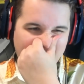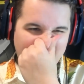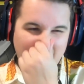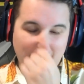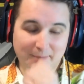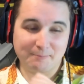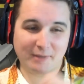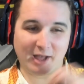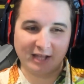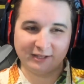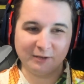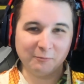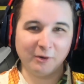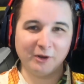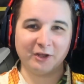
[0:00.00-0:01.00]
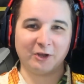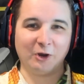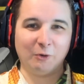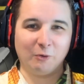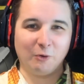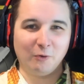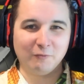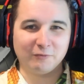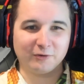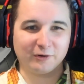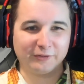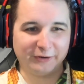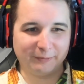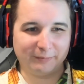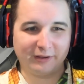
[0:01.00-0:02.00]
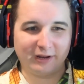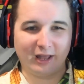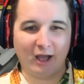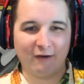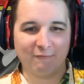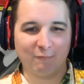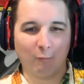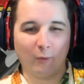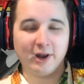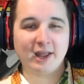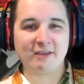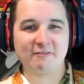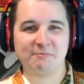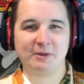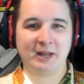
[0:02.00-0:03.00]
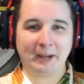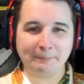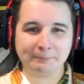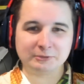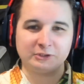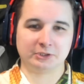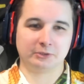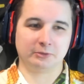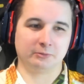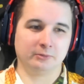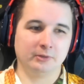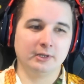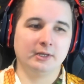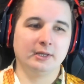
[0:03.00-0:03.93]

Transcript: I did want to go over a little bit of what I've been up to.